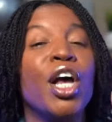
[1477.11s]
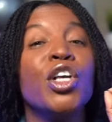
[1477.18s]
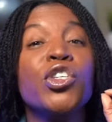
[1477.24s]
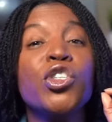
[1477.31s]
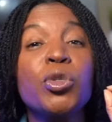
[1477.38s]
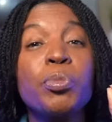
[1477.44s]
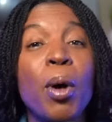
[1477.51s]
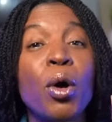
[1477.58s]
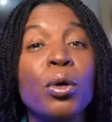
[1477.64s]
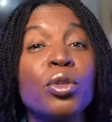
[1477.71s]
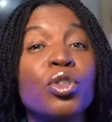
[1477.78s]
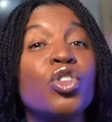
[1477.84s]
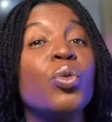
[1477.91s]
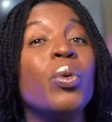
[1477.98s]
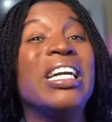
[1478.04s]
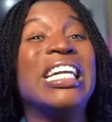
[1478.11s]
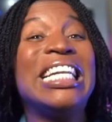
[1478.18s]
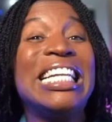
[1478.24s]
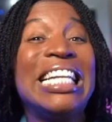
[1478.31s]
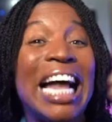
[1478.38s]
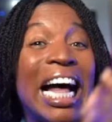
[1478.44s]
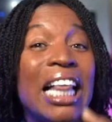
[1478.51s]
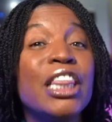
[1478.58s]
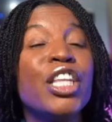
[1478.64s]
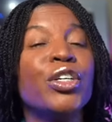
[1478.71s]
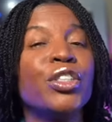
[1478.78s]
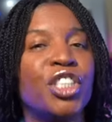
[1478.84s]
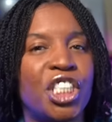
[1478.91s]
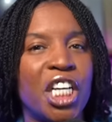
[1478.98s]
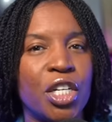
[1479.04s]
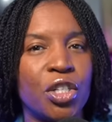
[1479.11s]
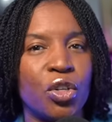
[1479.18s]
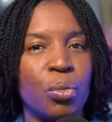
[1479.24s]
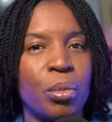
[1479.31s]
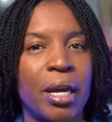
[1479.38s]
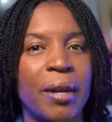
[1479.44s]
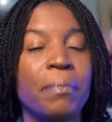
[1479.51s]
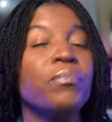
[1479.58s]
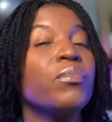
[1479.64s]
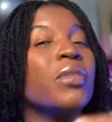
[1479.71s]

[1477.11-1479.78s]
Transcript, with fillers: spoke to another gentleman